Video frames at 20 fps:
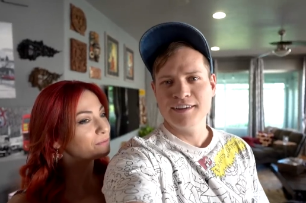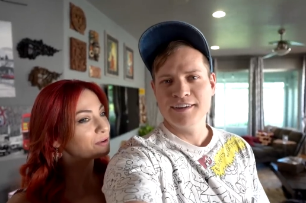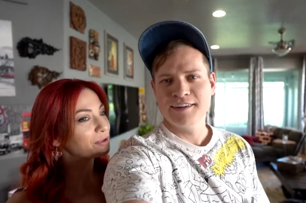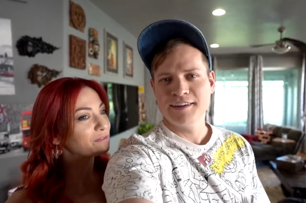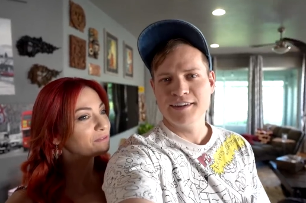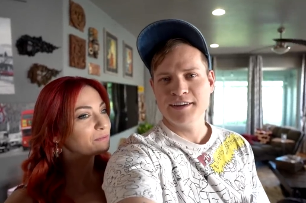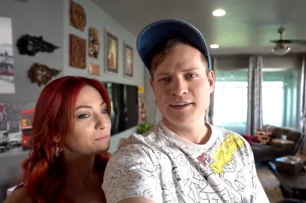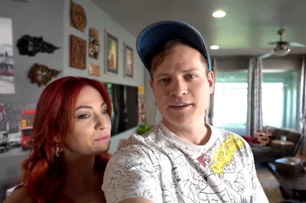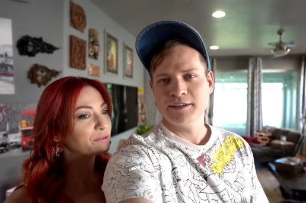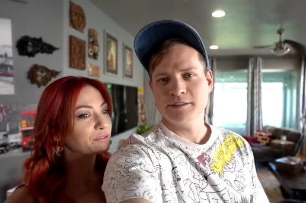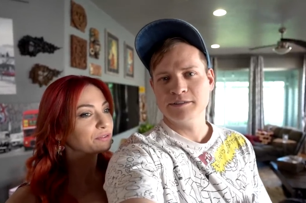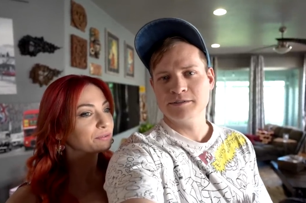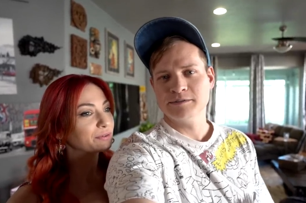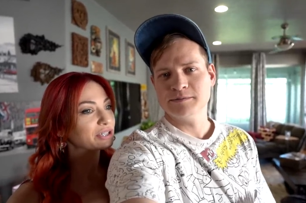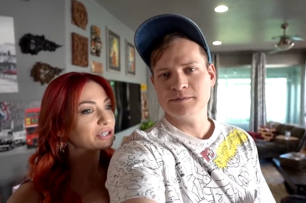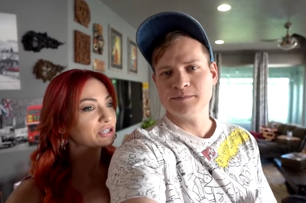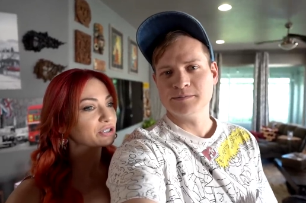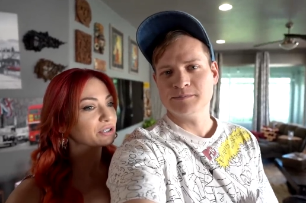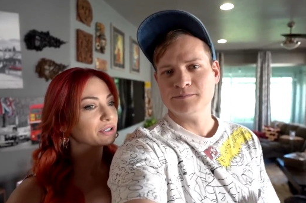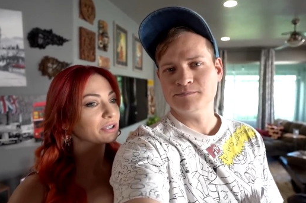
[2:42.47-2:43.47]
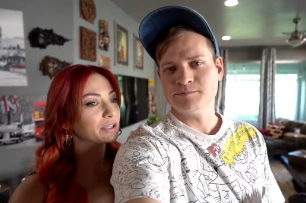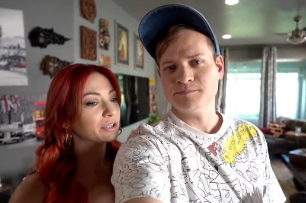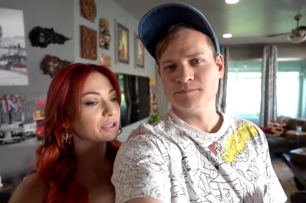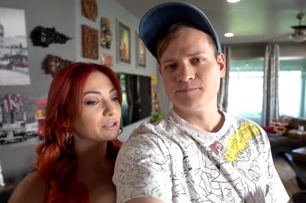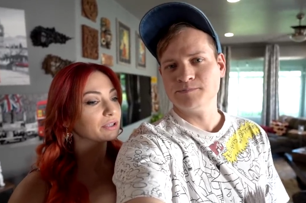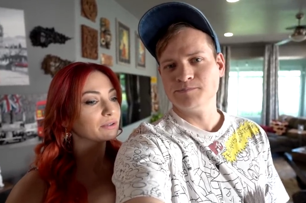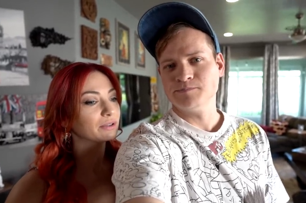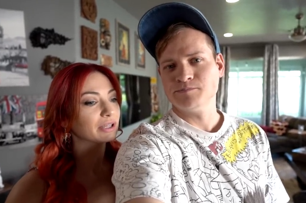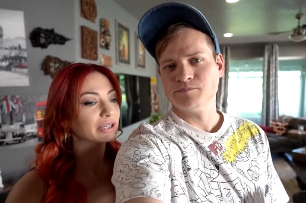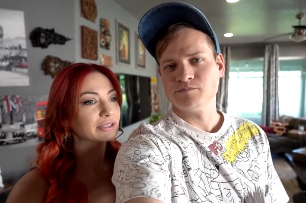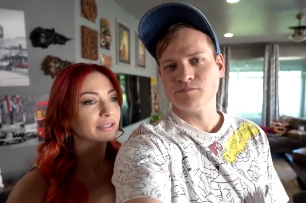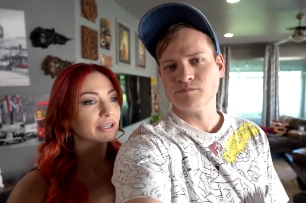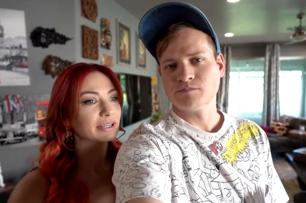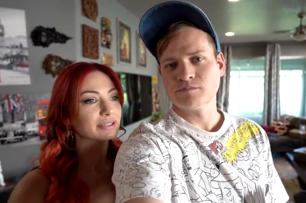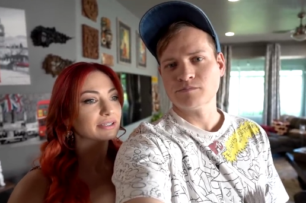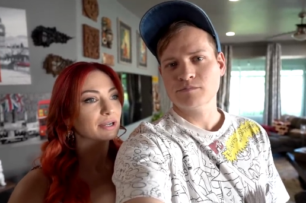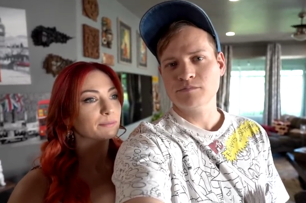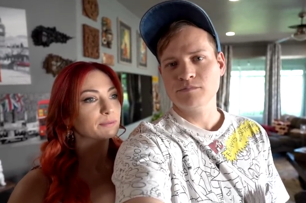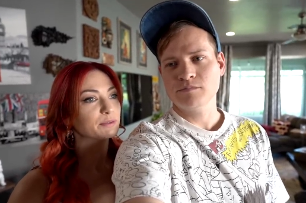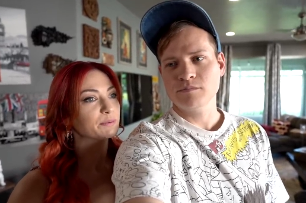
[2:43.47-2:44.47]
Speaker 1: we've moved to Australia, you like tank
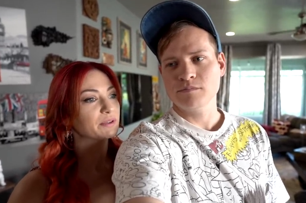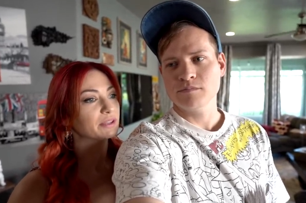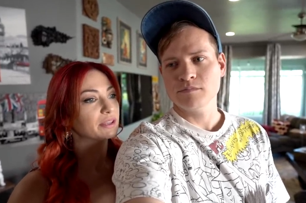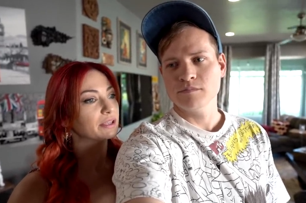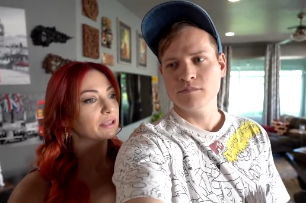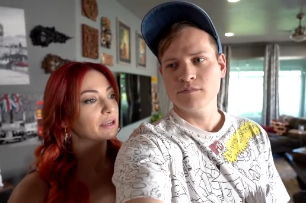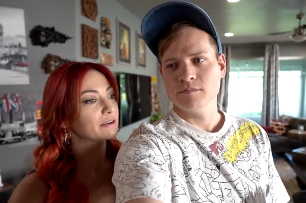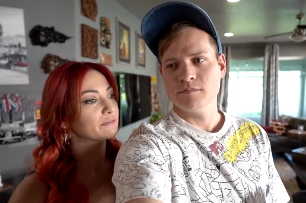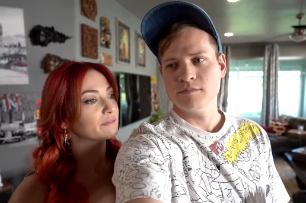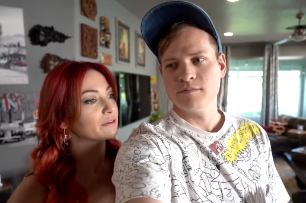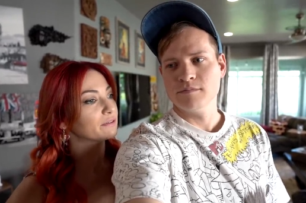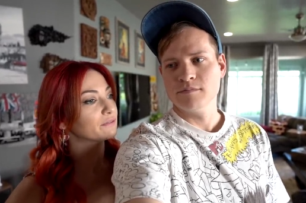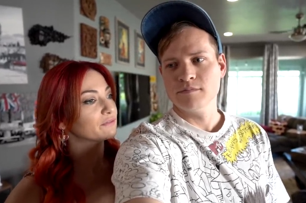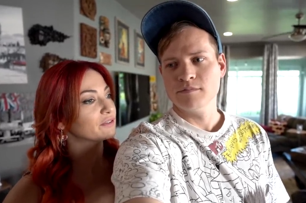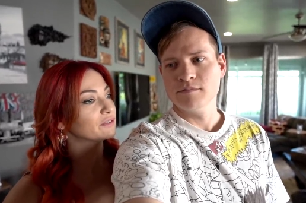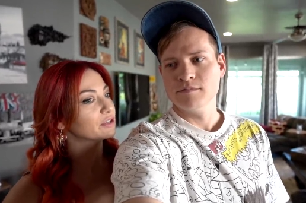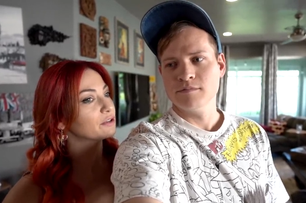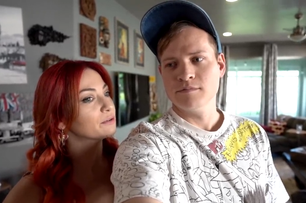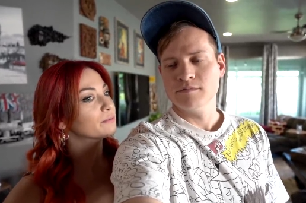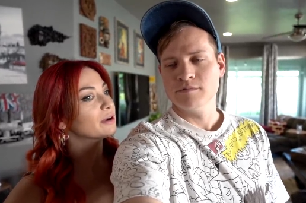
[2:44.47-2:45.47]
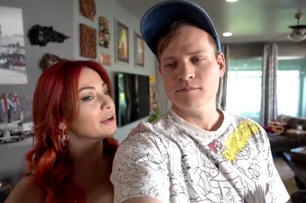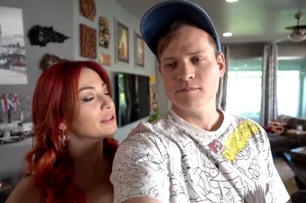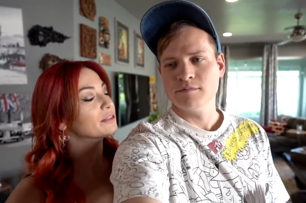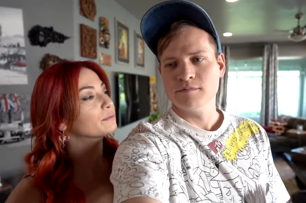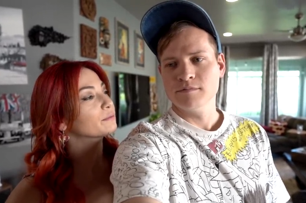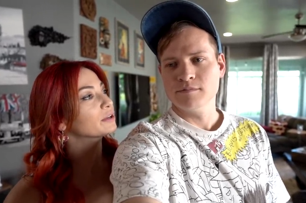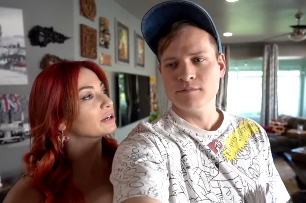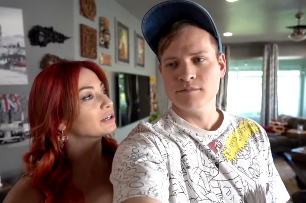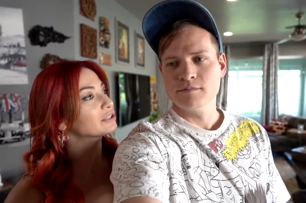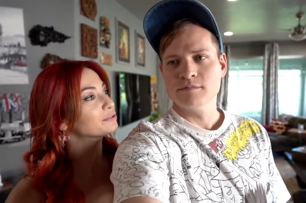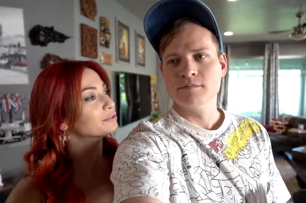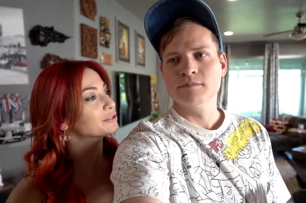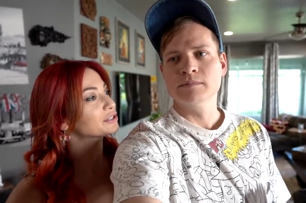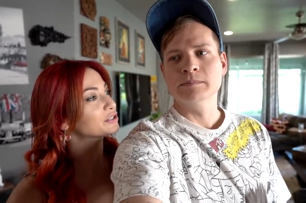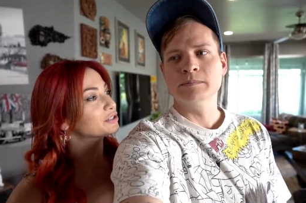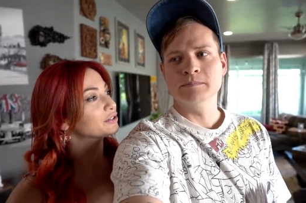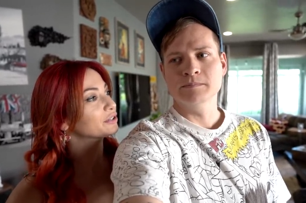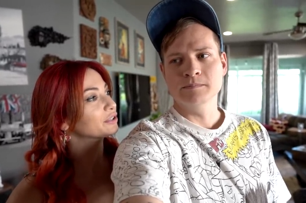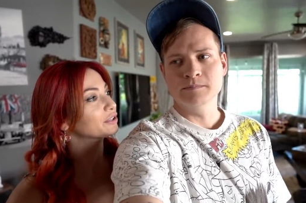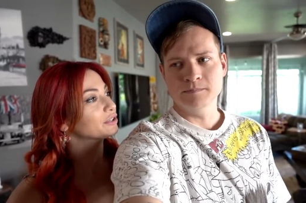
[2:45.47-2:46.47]
tops, but they never fit you right. And then we got to
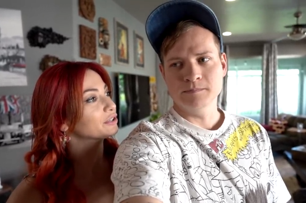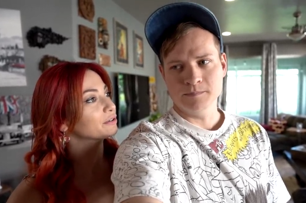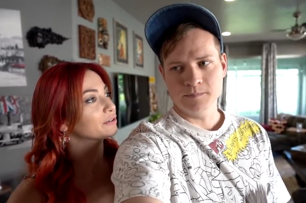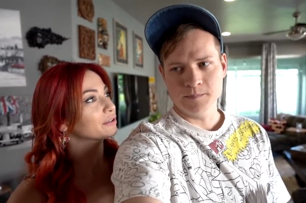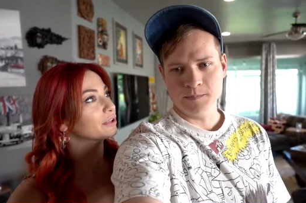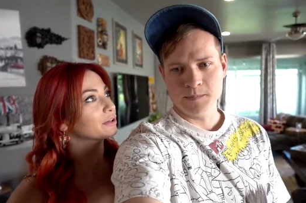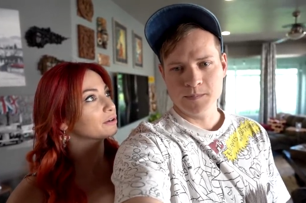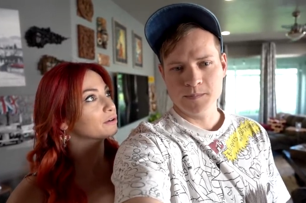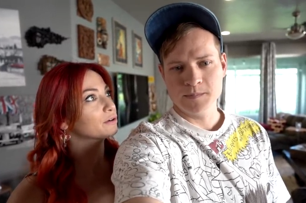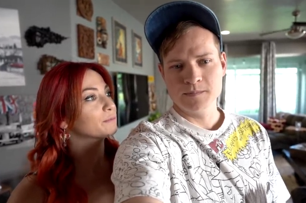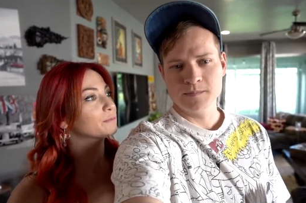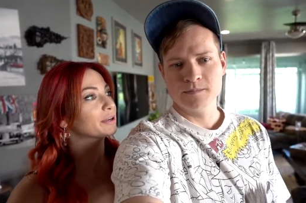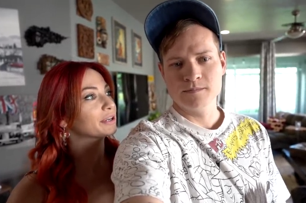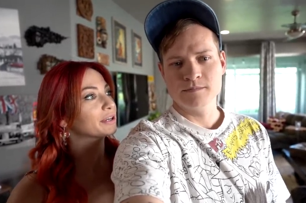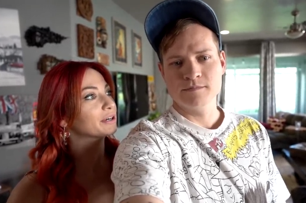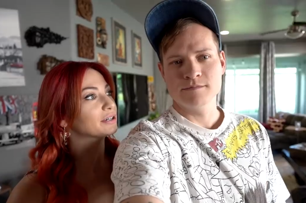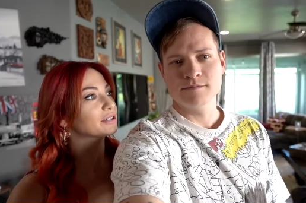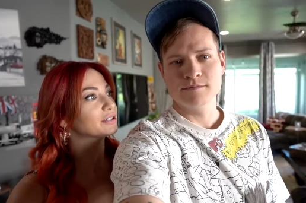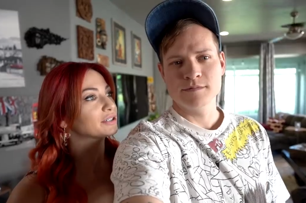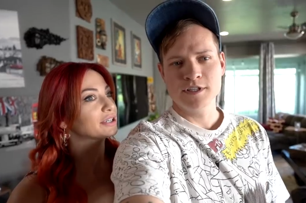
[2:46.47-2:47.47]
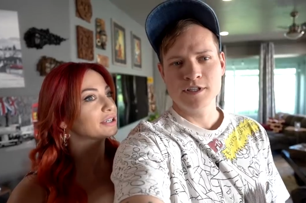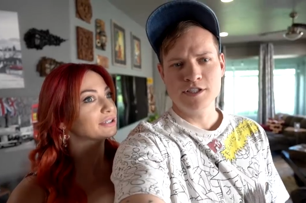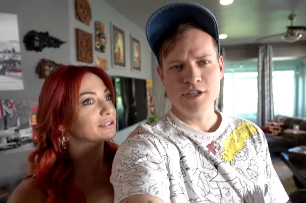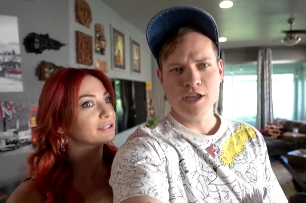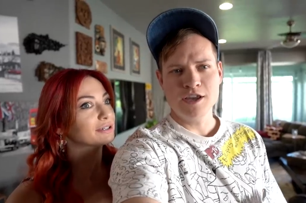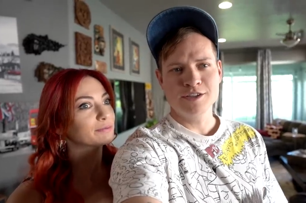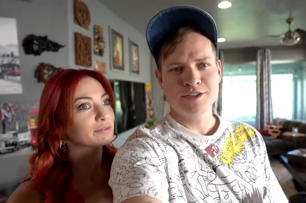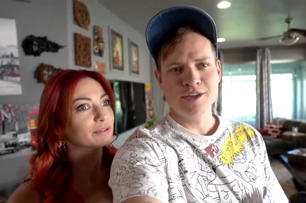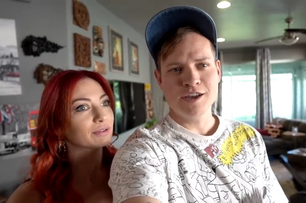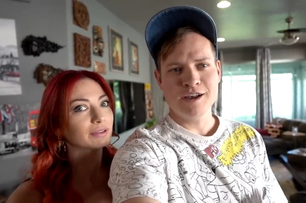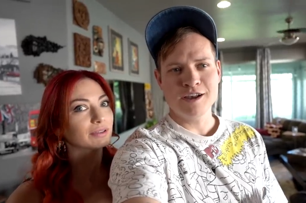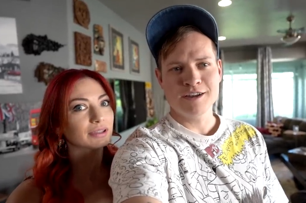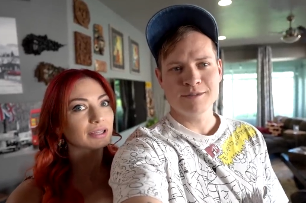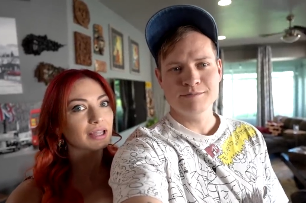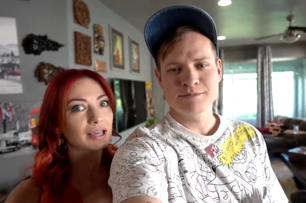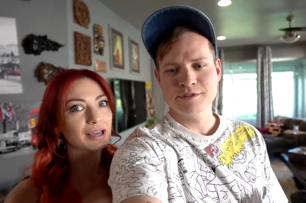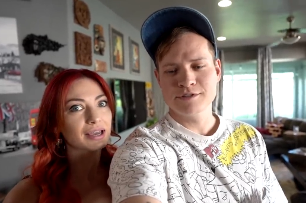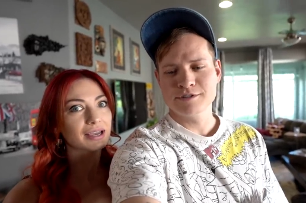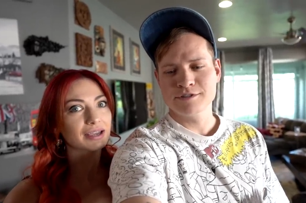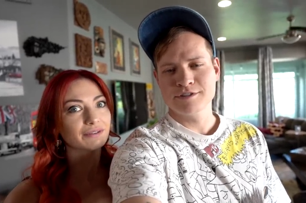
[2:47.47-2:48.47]
Australia, mm-hmm. and you're like, mm-hmm. oh my gosh, tank, tank tops are
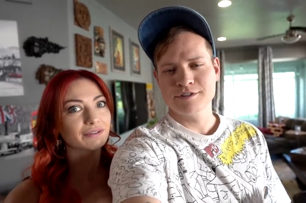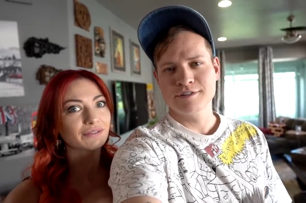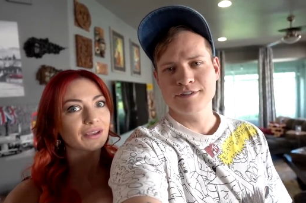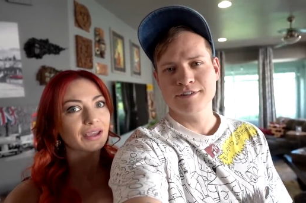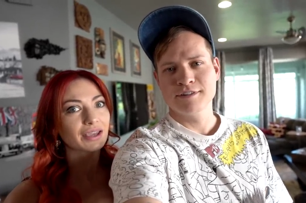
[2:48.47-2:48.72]
life.